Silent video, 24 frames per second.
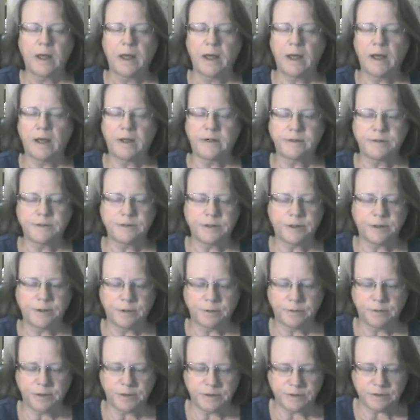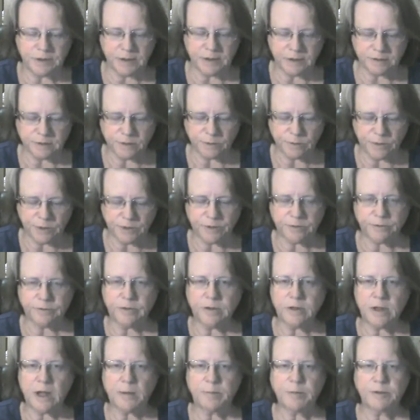And so this is a
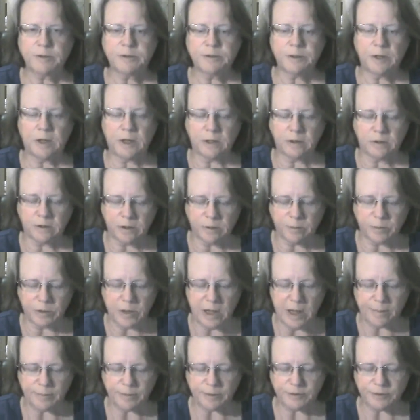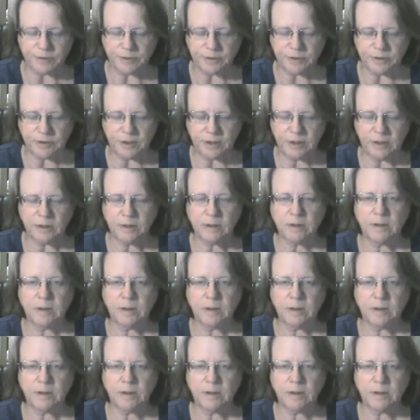wonderful a global opportunity